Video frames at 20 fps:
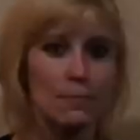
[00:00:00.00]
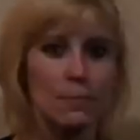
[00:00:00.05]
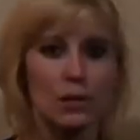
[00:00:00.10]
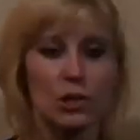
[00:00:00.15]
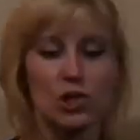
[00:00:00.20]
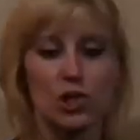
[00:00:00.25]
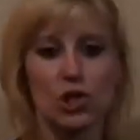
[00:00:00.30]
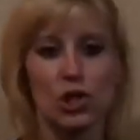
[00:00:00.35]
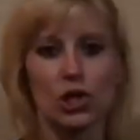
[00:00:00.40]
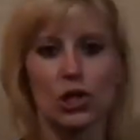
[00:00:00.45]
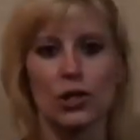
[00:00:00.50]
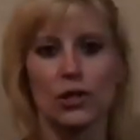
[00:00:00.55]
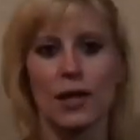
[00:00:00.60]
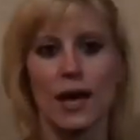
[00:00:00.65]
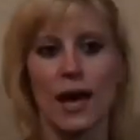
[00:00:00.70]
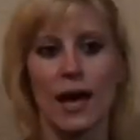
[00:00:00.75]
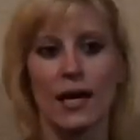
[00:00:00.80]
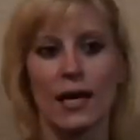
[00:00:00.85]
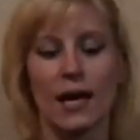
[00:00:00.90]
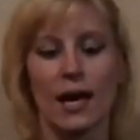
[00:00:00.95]
Be sure
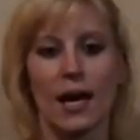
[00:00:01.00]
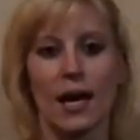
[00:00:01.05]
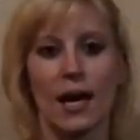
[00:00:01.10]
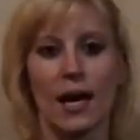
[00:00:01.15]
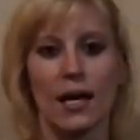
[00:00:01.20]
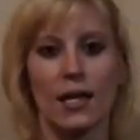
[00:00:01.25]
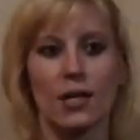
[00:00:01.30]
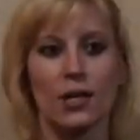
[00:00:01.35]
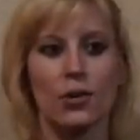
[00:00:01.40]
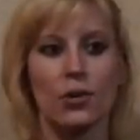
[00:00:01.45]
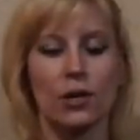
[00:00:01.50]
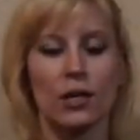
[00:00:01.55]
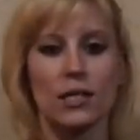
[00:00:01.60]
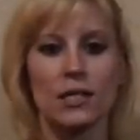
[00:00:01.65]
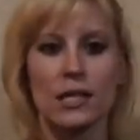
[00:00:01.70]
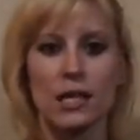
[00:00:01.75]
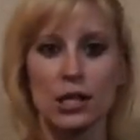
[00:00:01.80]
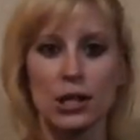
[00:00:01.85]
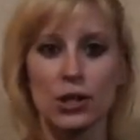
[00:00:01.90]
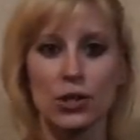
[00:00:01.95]
that you
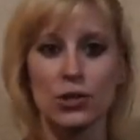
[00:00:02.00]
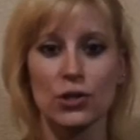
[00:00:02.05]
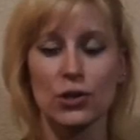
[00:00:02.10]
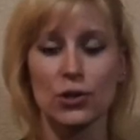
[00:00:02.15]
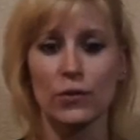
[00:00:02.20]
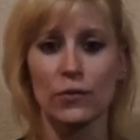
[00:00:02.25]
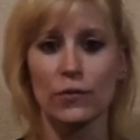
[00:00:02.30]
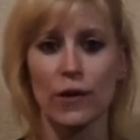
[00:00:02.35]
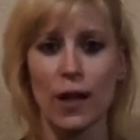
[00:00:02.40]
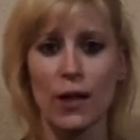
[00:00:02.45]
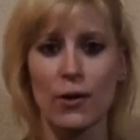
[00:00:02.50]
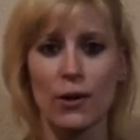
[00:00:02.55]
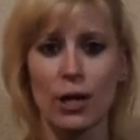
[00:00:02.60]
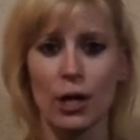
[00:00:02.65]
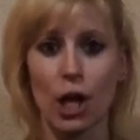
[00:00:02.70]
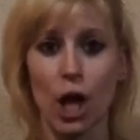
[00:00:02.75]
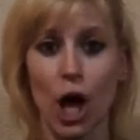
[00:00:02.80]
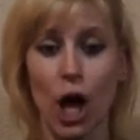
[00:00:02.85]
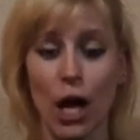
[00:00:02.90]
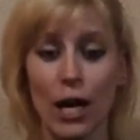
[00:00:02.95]
continue to follow
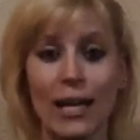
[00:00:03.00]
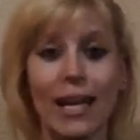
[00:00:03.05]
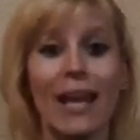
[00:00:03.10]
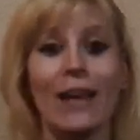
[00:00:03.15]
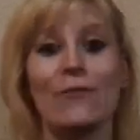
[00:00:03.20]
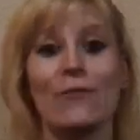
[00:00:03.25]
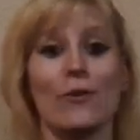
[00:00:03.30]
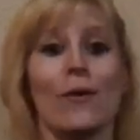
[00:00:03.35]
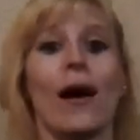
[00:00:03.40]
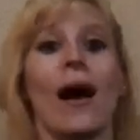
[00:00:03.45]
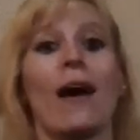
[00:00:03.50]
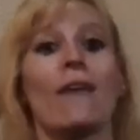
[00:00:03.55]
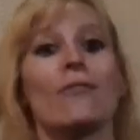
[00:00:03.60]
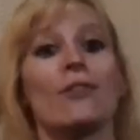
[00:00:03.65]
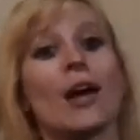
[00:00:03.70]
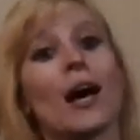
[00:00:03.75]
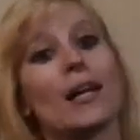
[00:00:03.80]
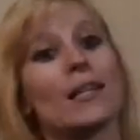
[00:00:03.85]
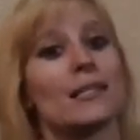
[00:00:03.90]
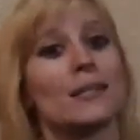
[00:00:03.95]
along. If you have
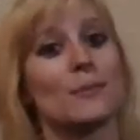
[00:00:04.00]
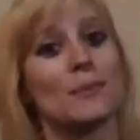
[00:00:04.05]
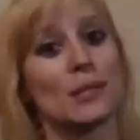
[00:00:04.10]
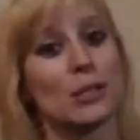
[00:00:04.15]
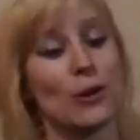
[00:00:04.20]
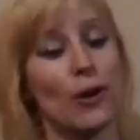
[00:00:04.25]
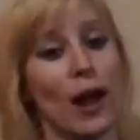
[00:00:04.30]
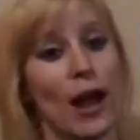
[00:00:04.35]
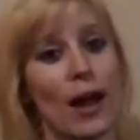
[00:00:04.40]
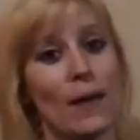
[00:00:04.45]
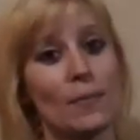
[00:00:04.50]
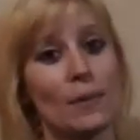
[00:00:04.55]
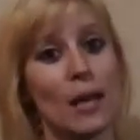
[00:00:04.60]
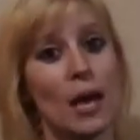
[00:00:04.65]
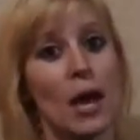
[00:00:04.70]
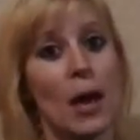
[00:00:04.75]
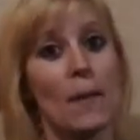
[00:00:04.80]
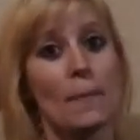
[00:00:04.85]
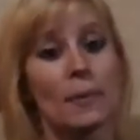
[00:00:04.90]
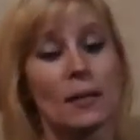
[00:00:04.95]
not subscribed,
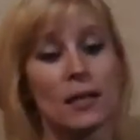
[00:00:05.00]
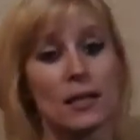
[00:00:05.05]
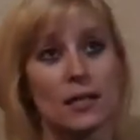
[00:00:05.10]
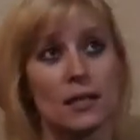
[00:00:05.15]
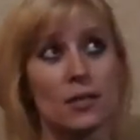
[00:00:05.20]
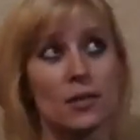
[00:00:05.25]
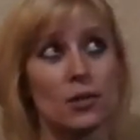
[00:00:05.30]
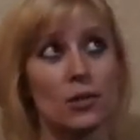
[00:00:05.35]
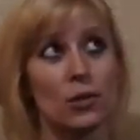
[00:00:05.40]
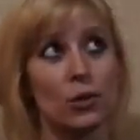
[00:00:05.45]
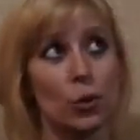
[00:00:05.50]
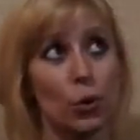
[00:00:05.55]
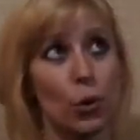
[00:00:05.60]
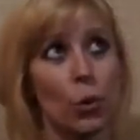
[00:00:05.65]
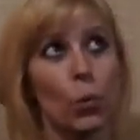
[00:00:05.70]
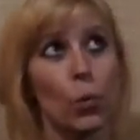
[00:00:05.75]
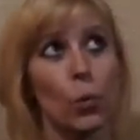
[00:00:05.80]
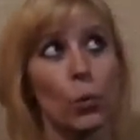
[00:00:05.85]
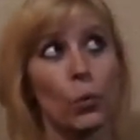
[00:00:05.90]
please do